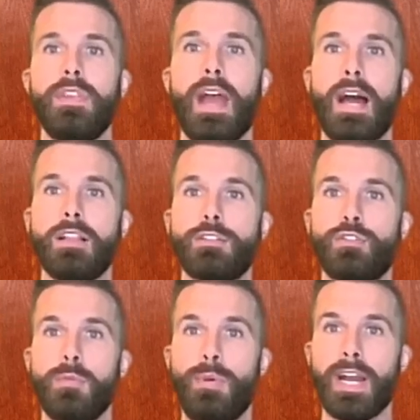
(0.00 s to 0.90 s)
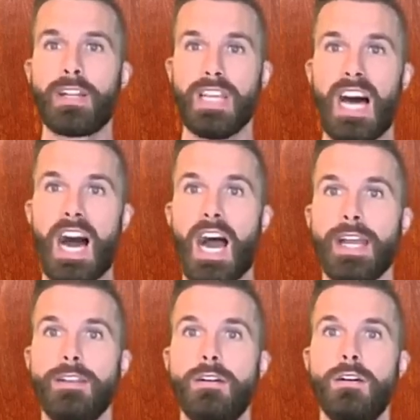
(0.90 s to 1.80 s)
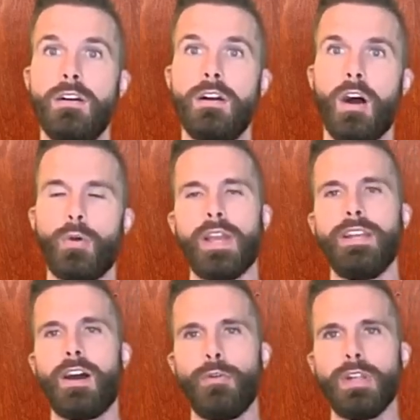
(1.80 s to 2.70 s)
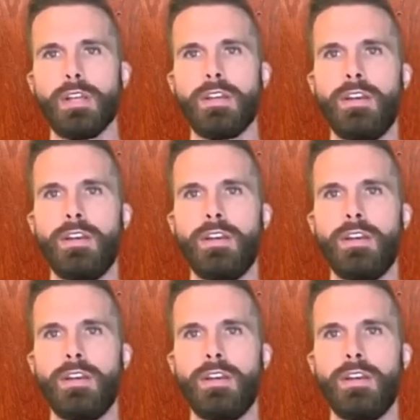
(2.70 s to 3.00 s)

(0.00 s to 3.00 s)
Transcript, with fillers: Alex Trebek lied. Okay, not really.